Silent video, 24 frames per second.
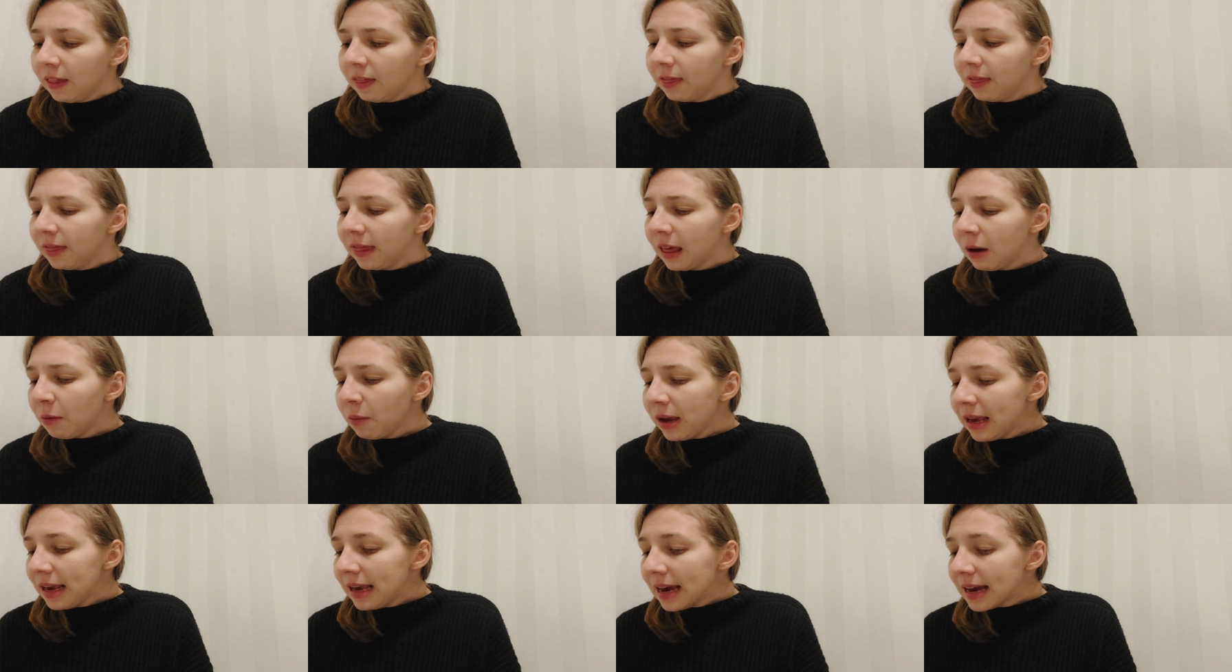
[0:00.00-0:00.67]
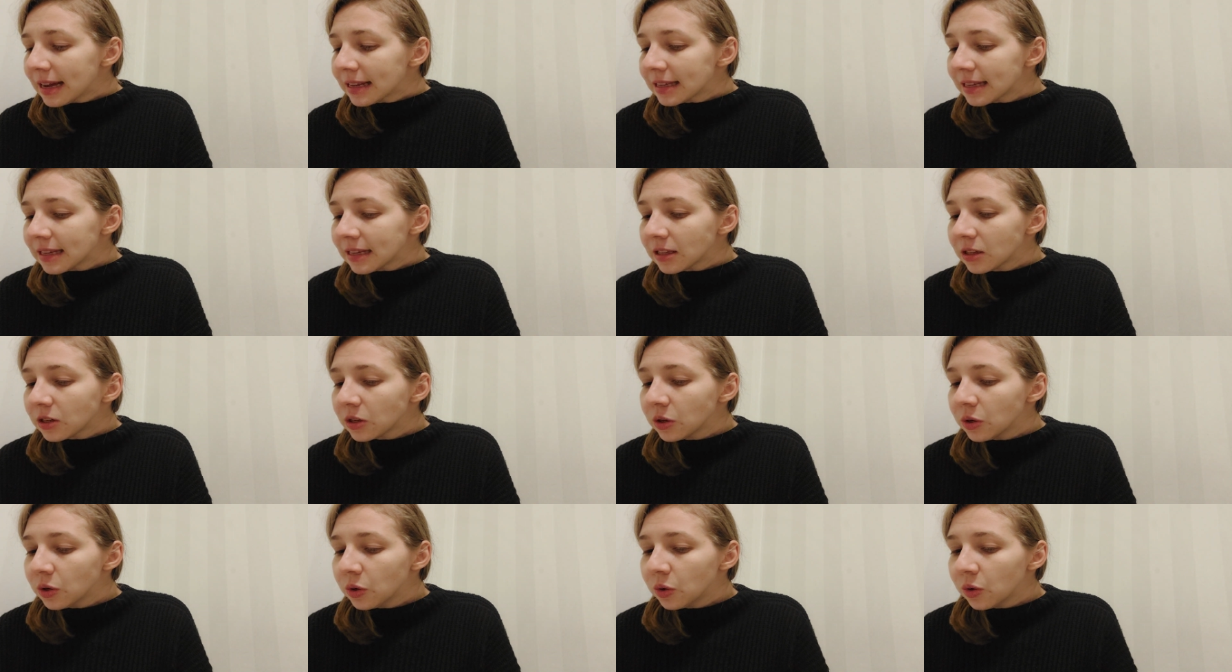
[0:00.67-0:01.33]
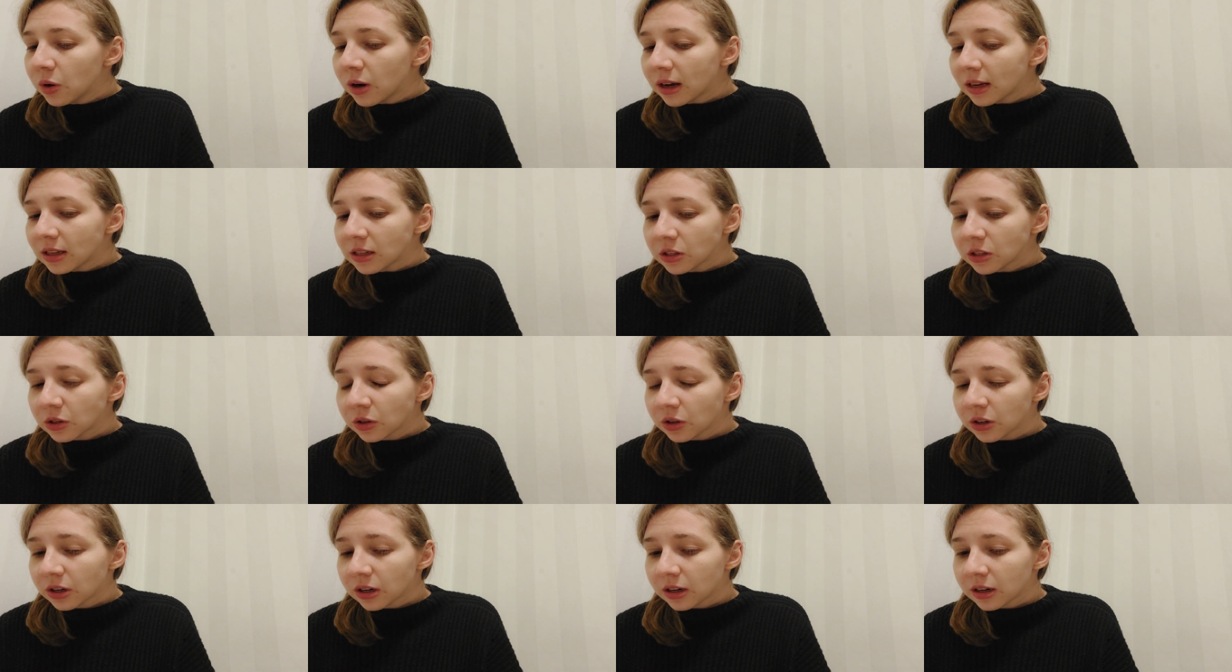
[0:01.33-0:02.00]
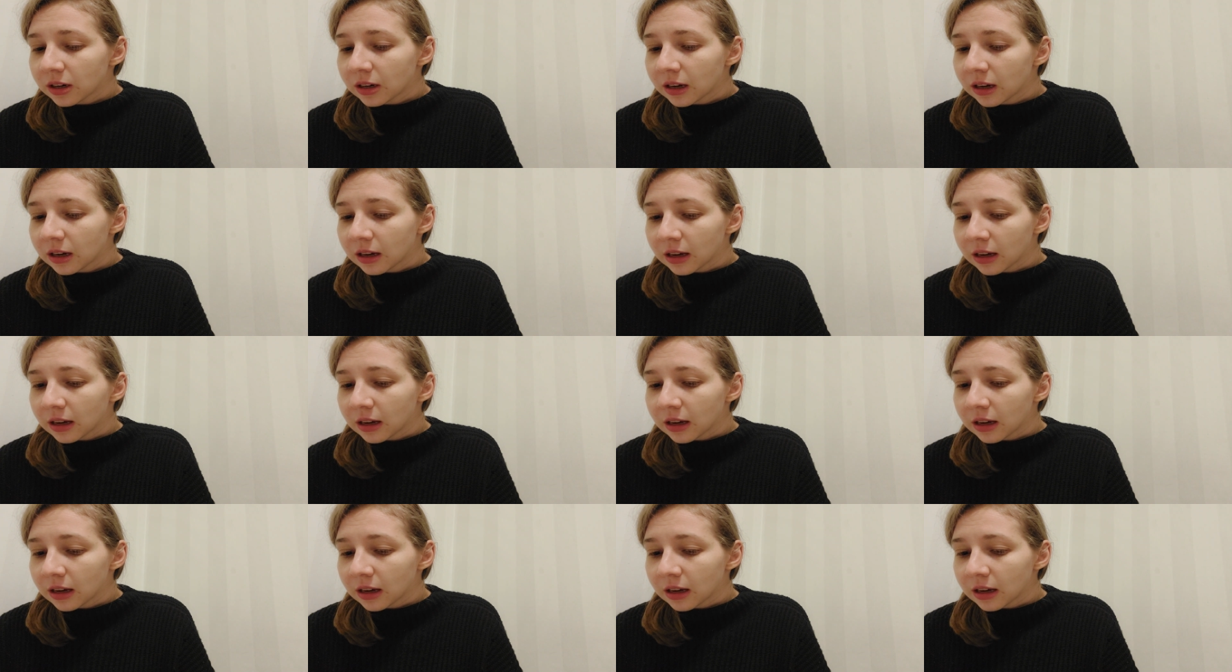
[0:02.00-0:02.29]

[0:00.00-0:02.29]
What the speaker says: Then we get into a certain